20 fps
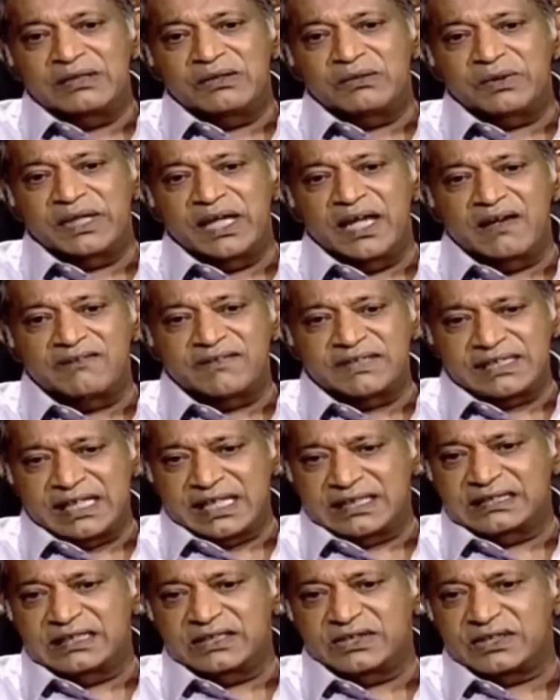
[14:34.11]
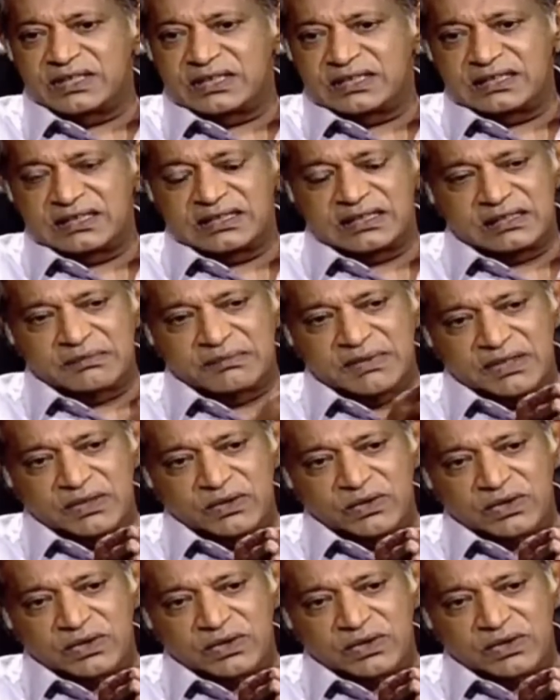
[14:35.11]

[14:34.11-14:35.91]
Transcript: We have a taxation system that